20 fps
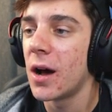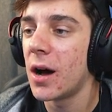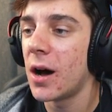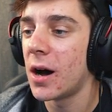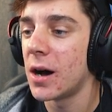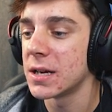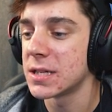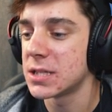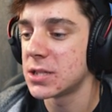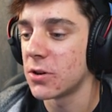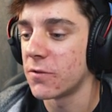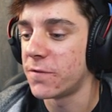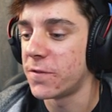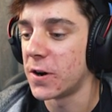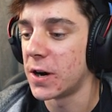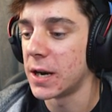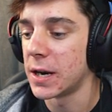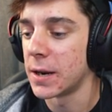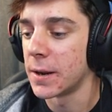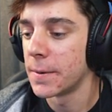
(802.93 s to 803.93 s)
Oh, it's so
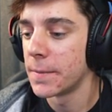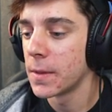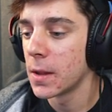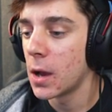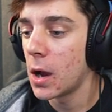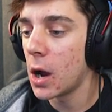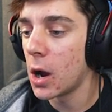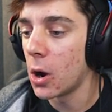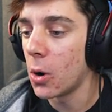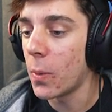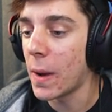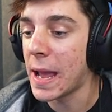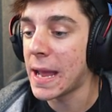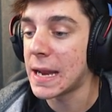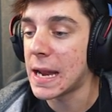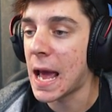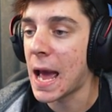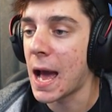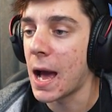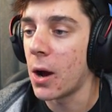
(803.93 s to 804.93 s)
fun. Oh, wait,
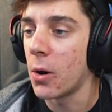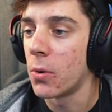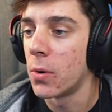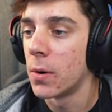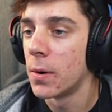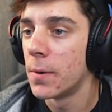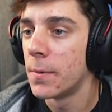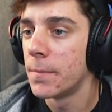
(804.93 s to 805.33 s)
ow.